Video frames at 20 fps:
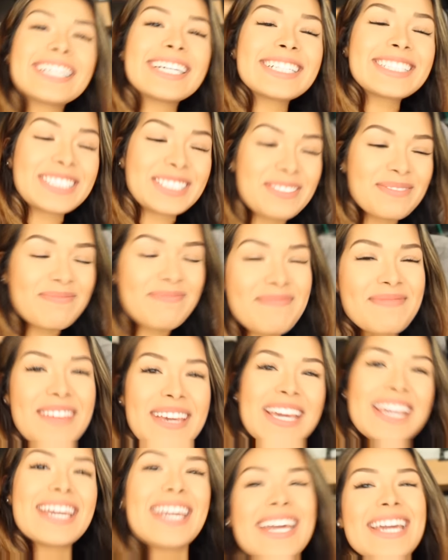it's
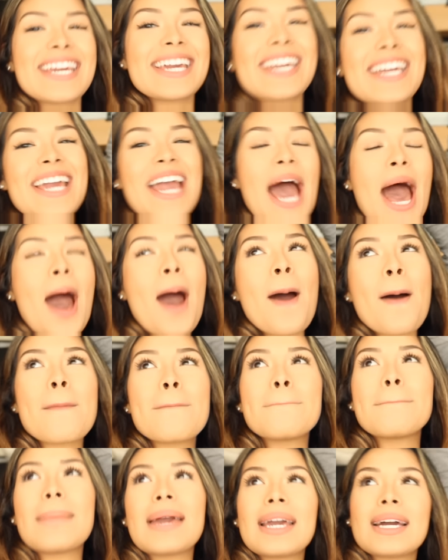me,
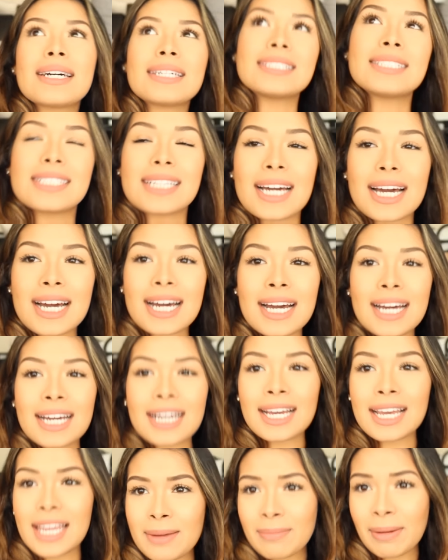
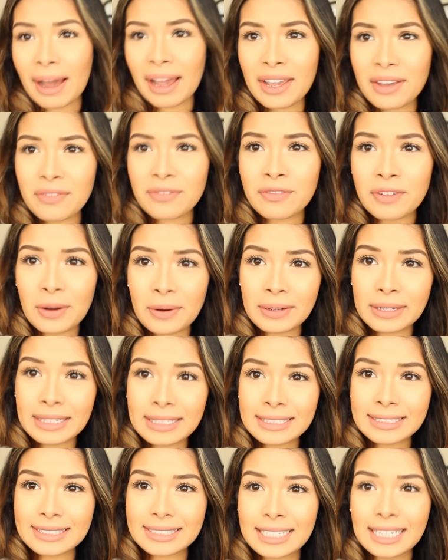Amanda. Am I in
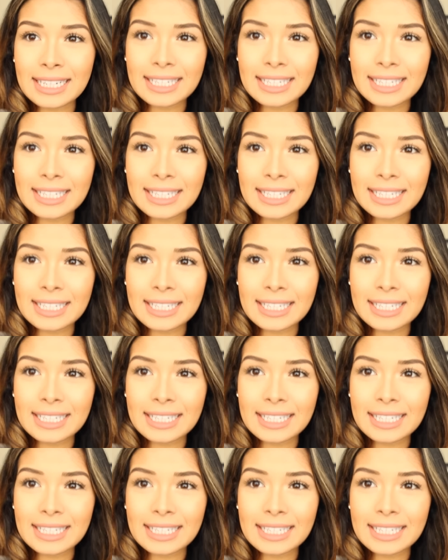focus?